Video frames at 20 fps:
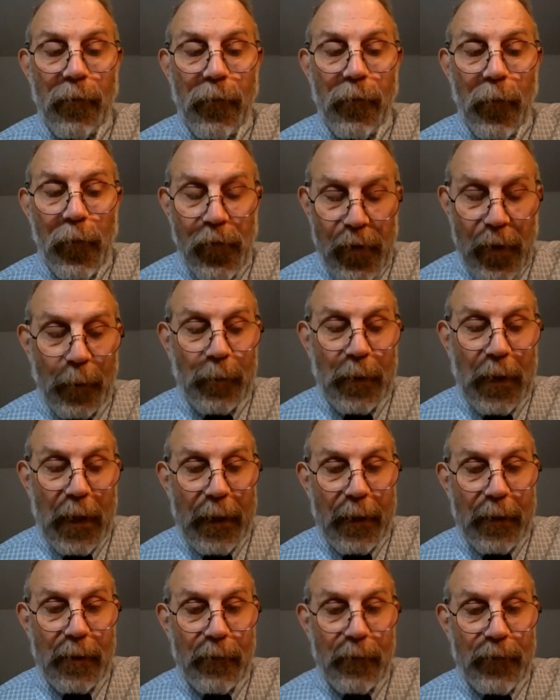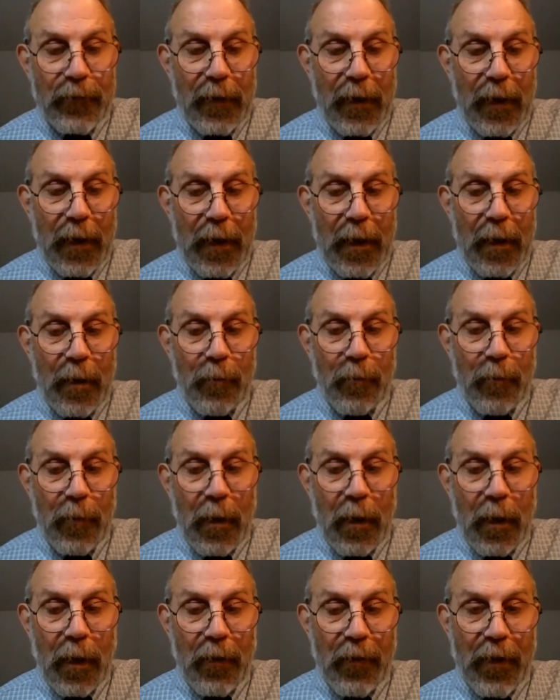for some length of time
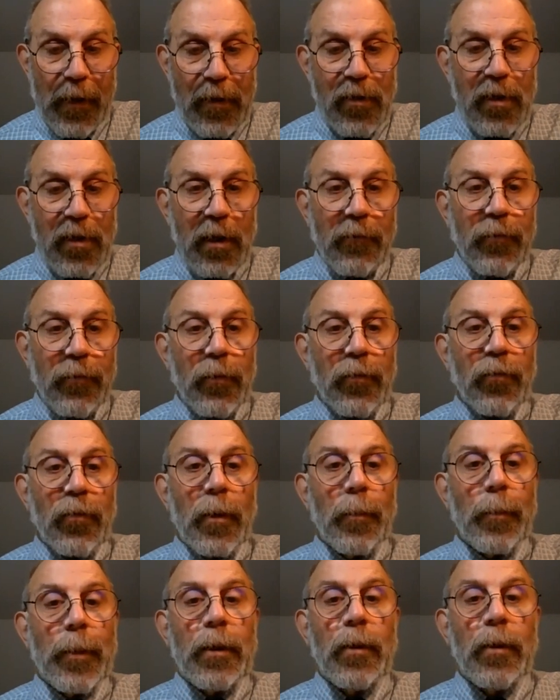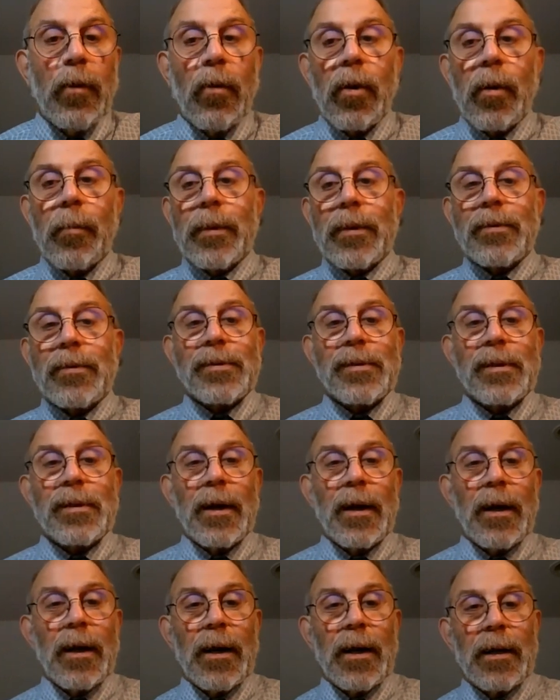that suffered from enormous
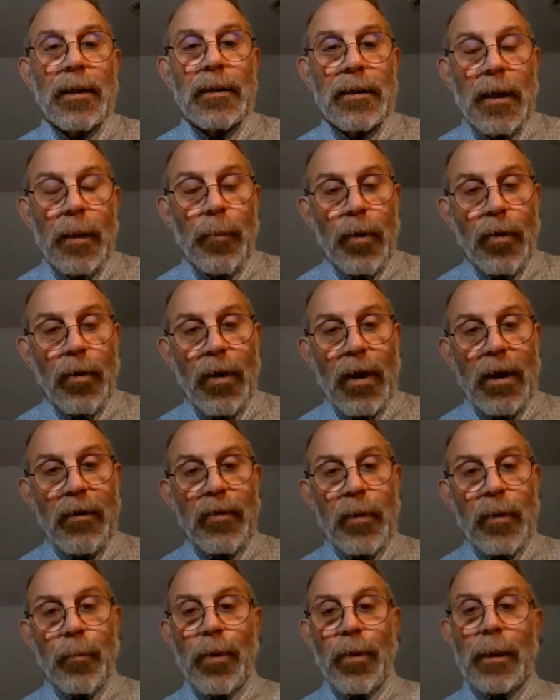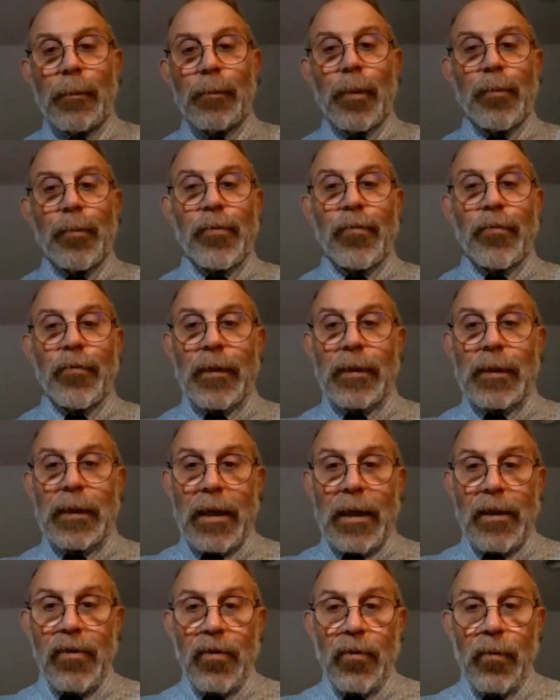demographic problems for the
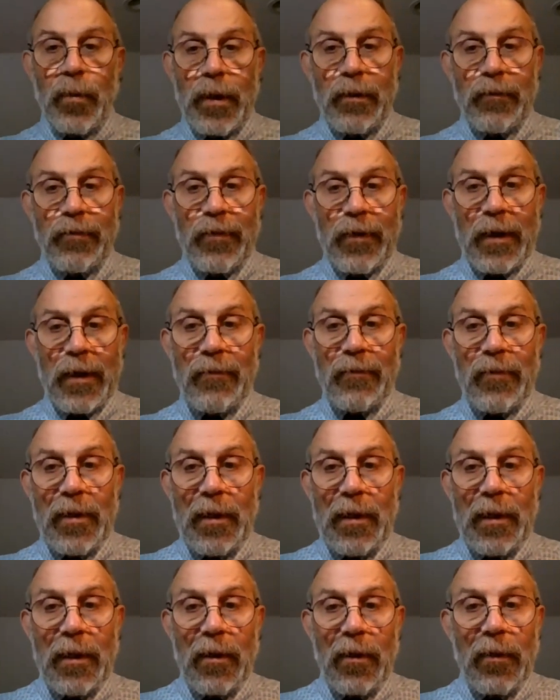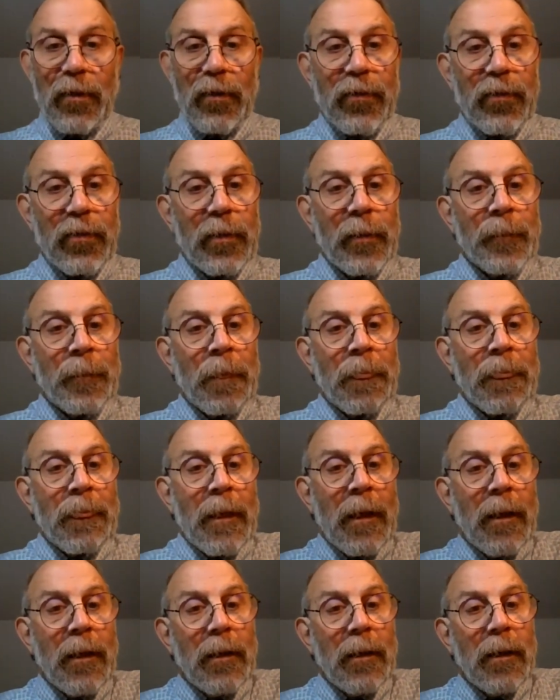last 25 years
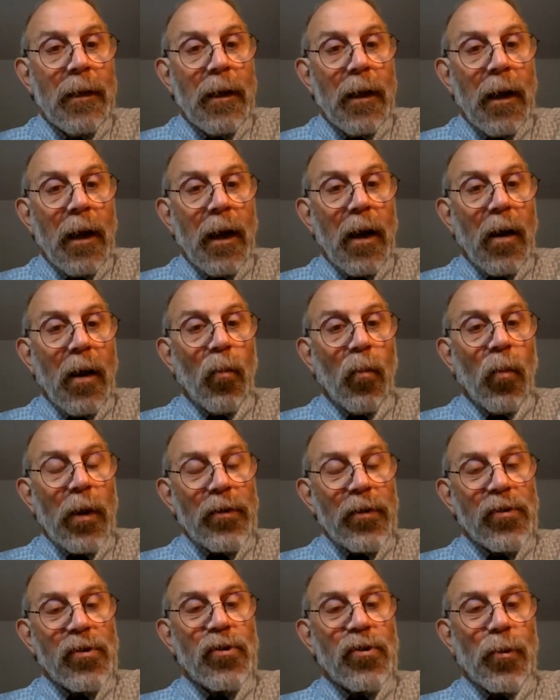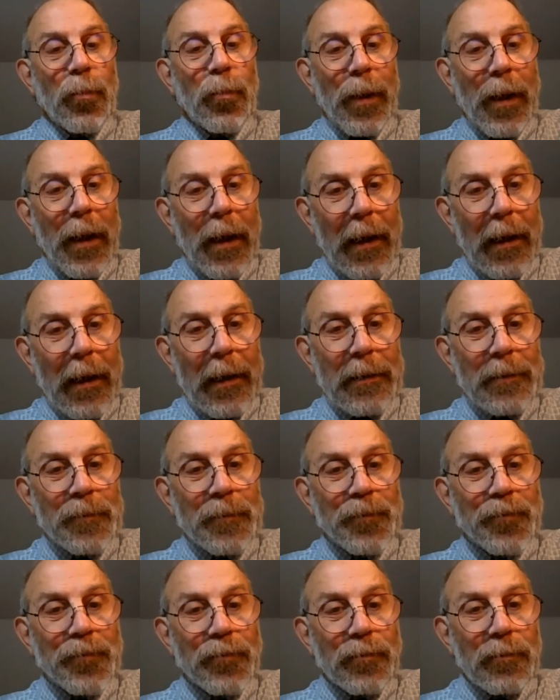was
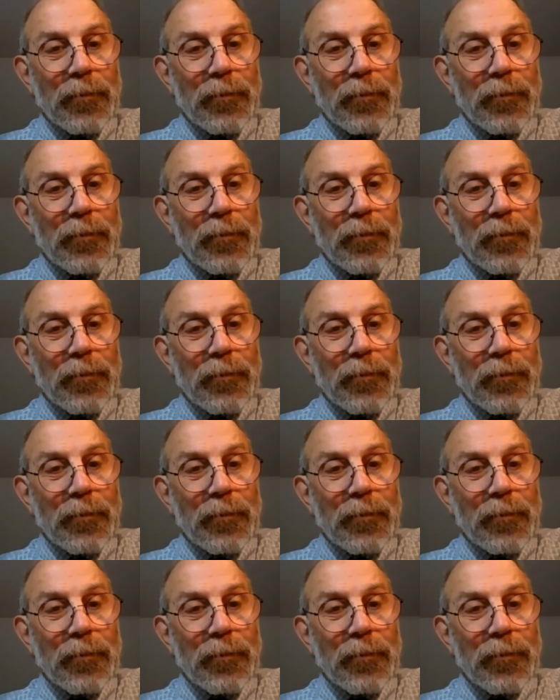Japan.